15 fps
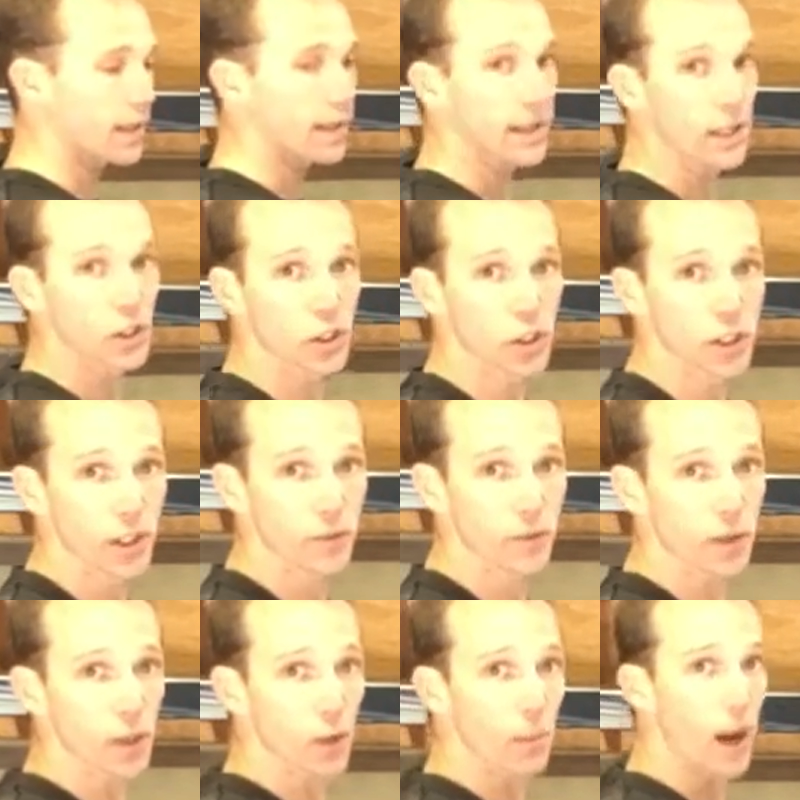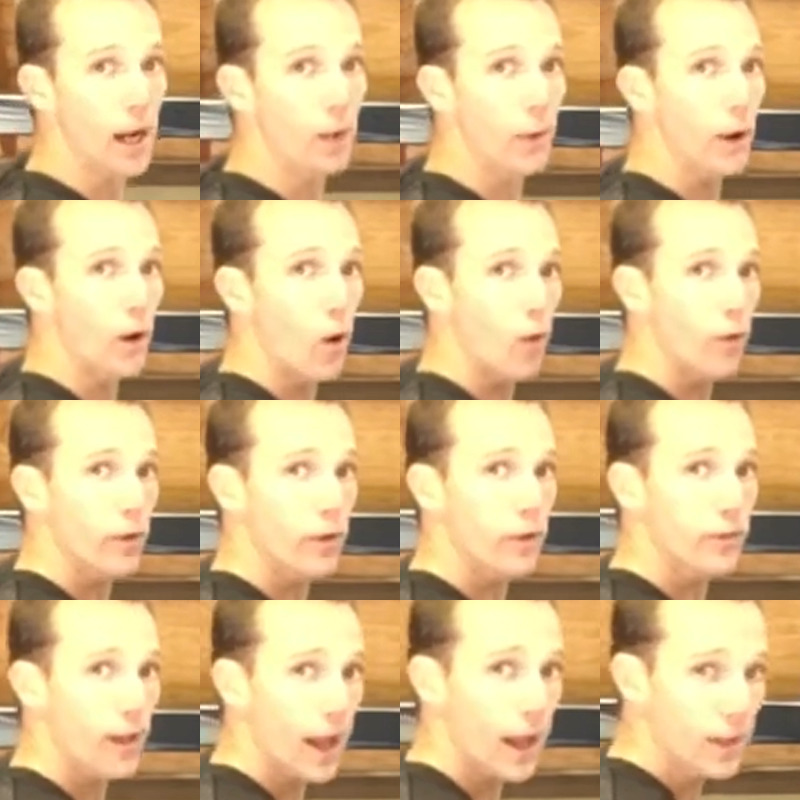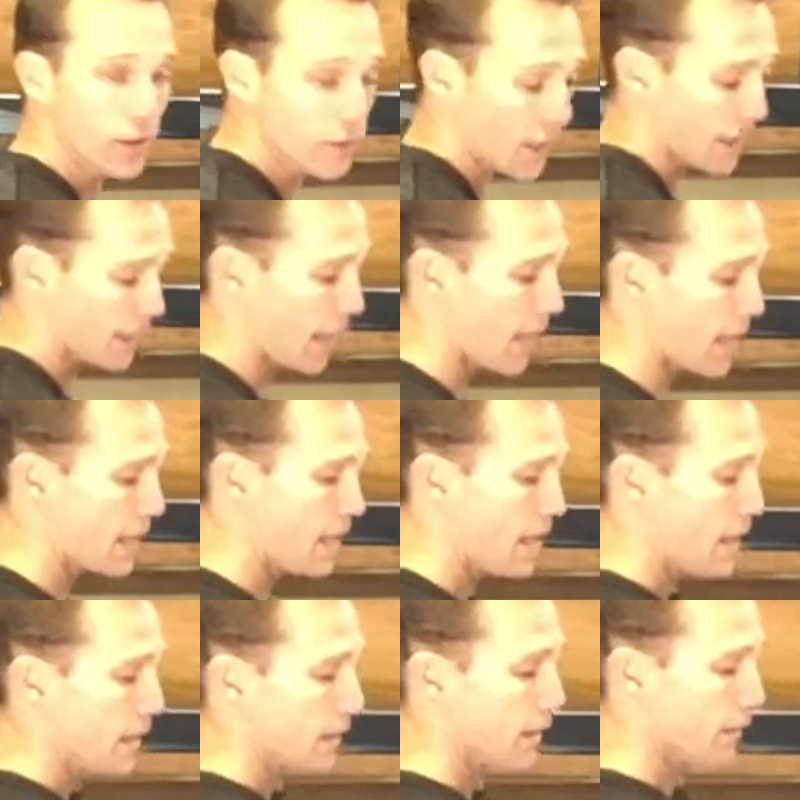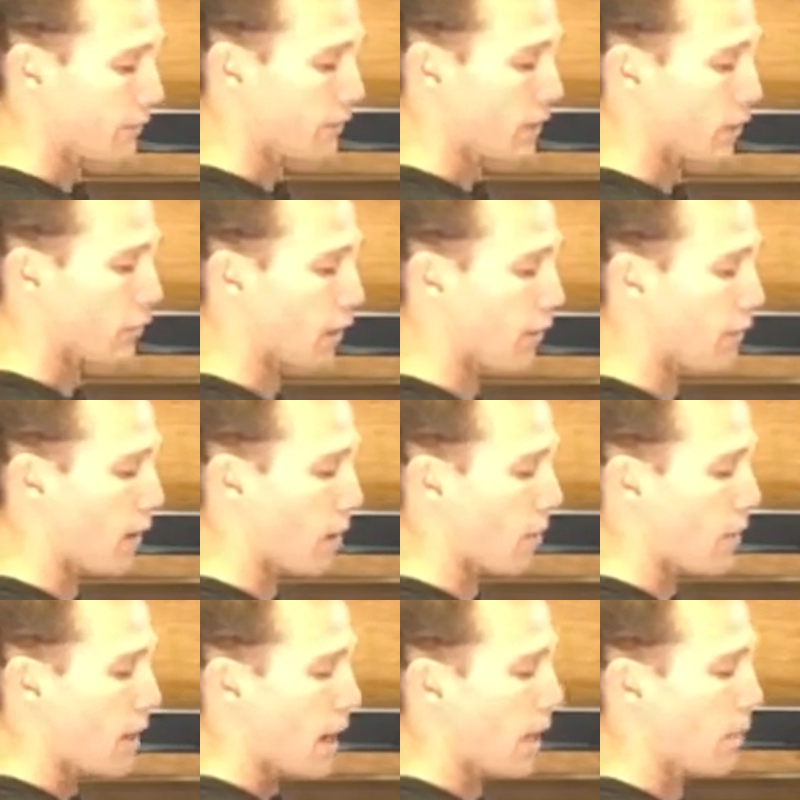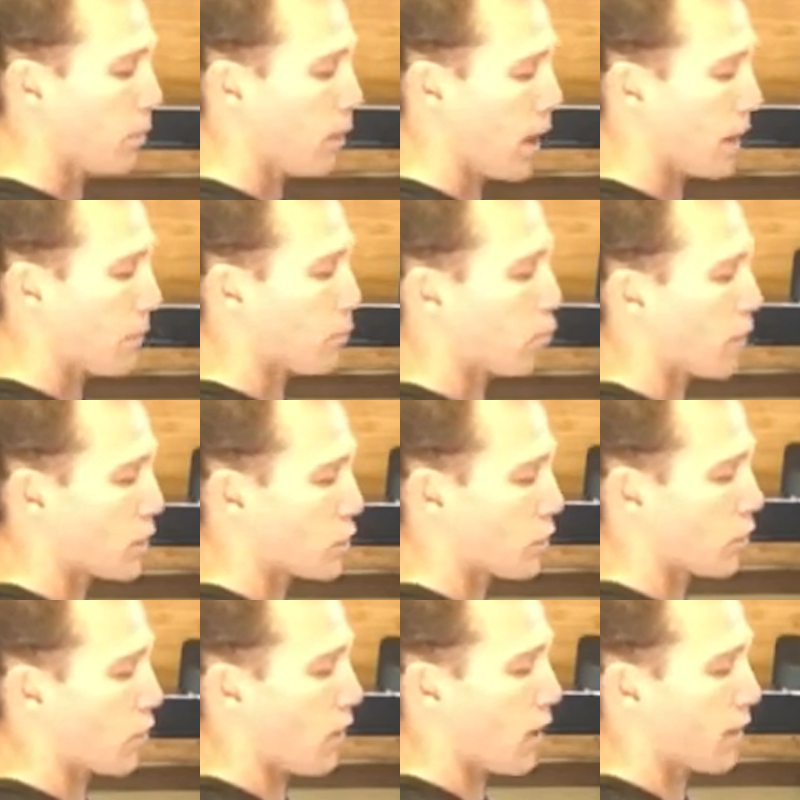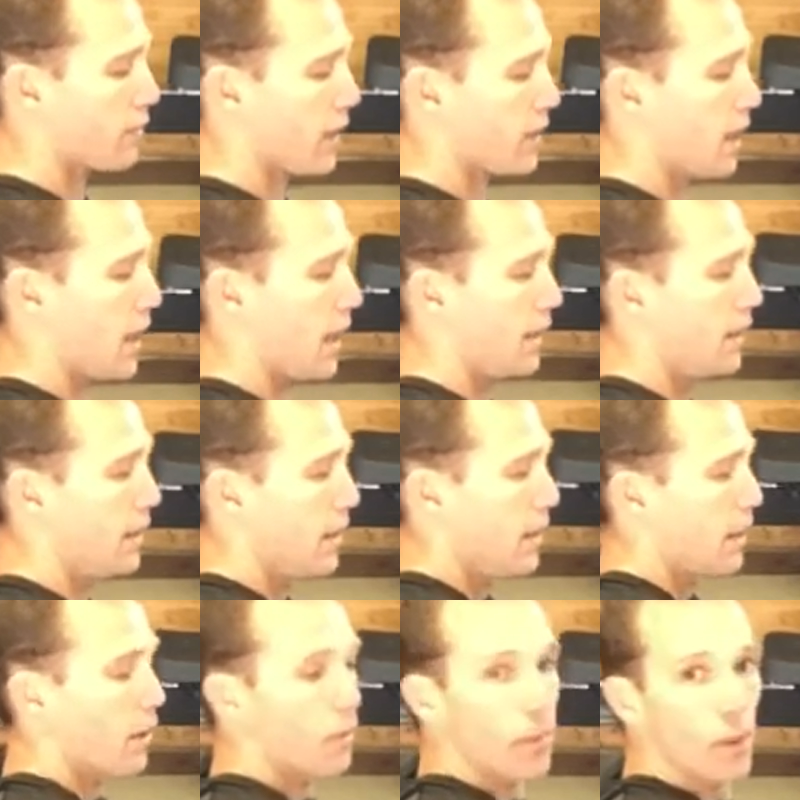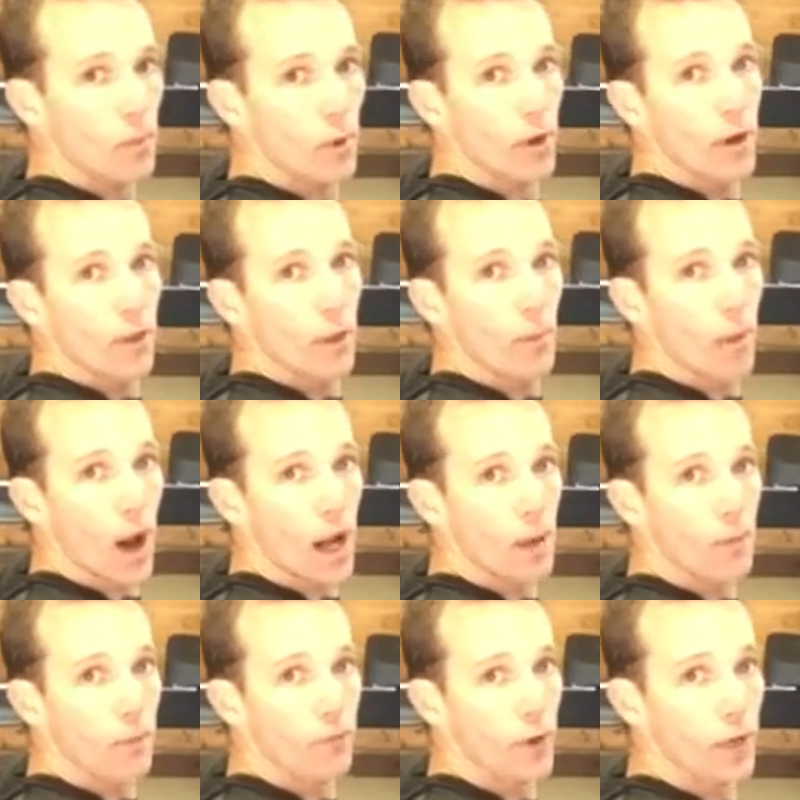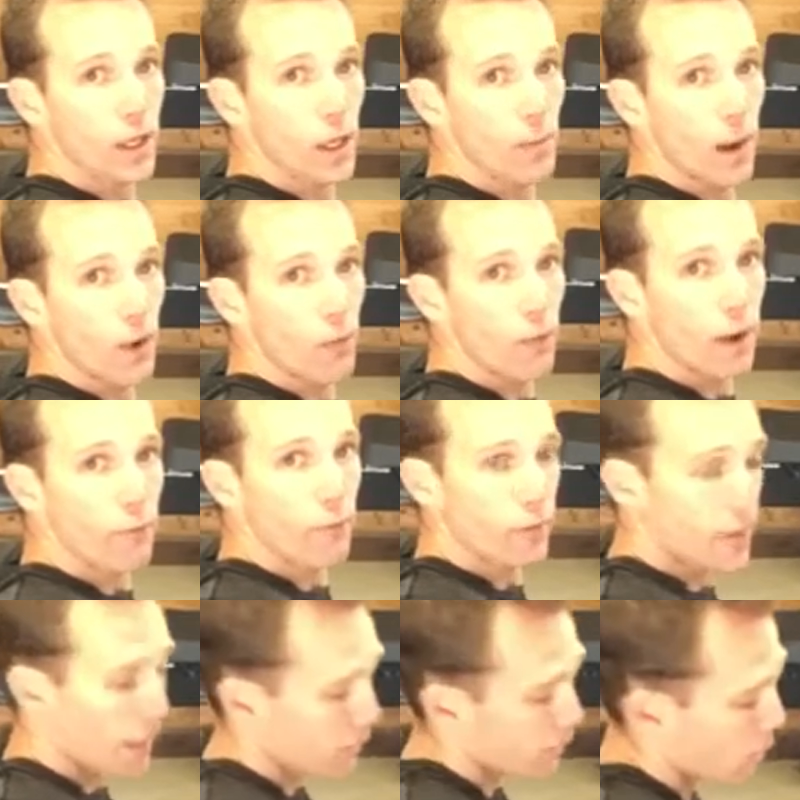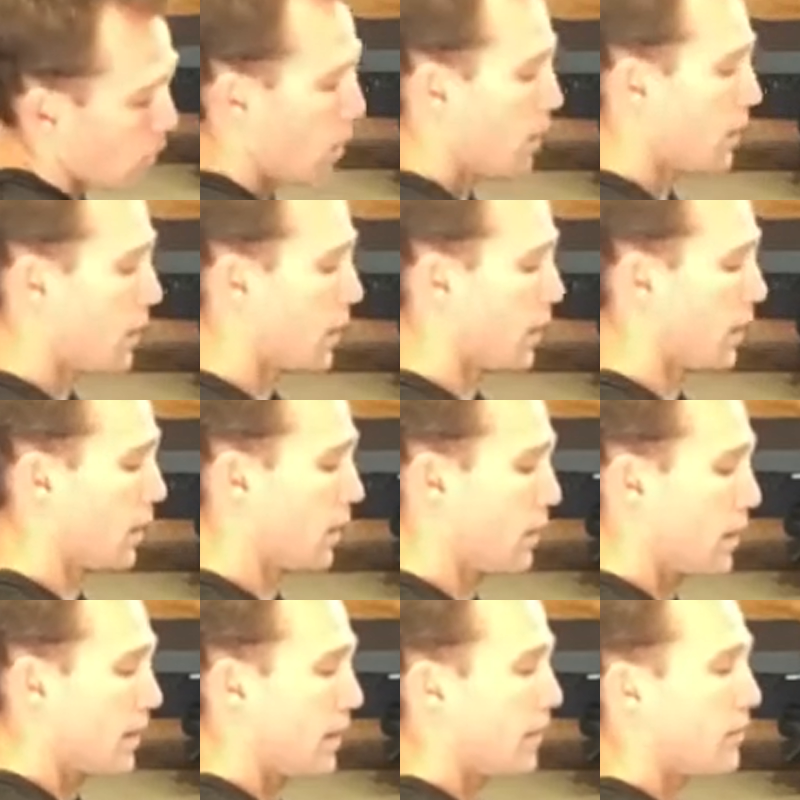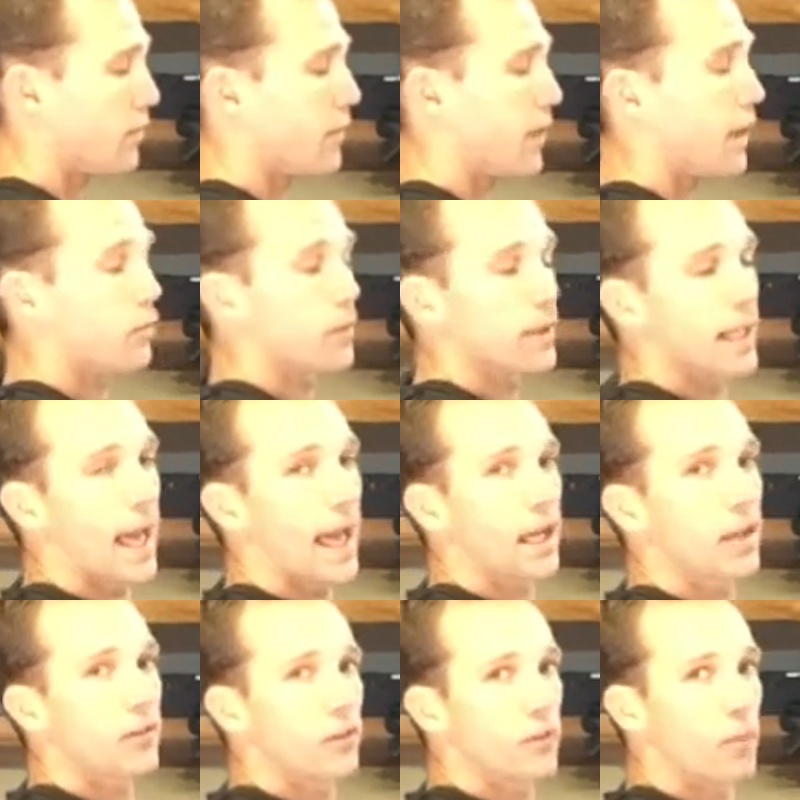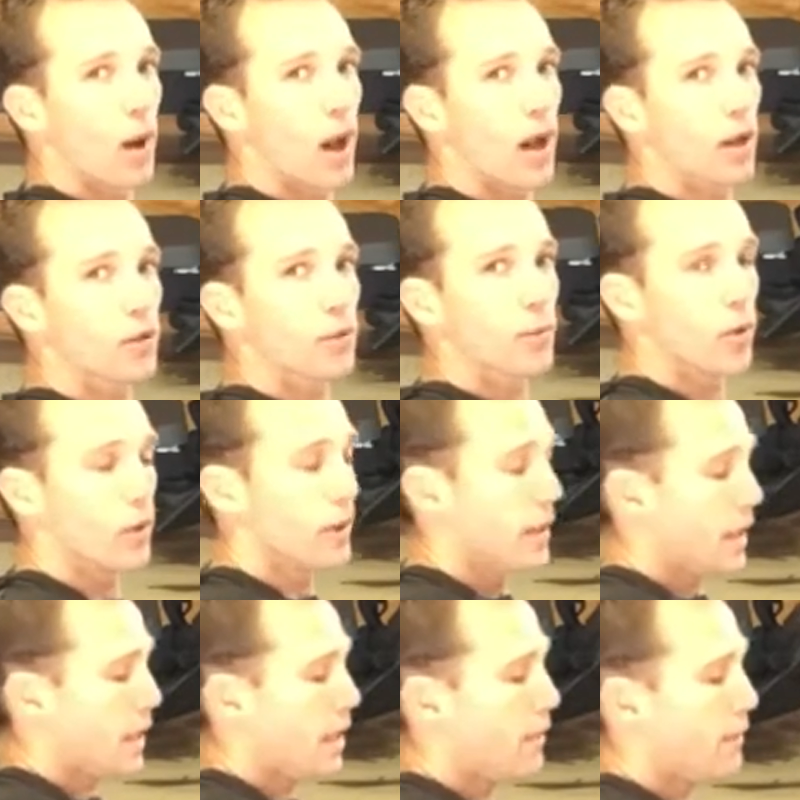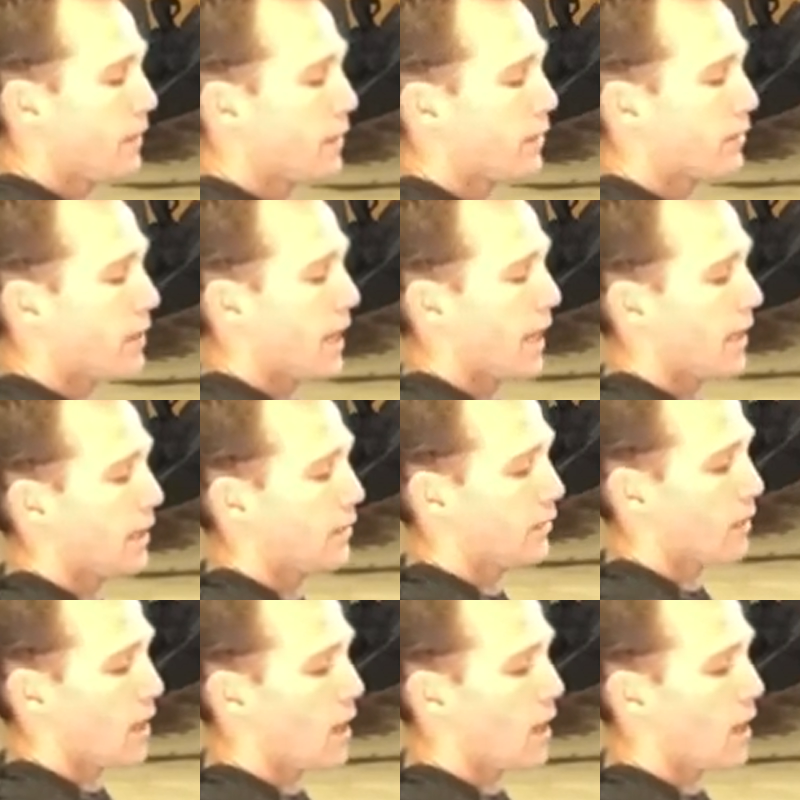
like this, just shifting your body weight over to the side, just like that, lifting yourself up and applying pressure across that line. Now remember, the bottom foot here, my right foot that's on here, needs to stay as relaxed as possible. If it's tensed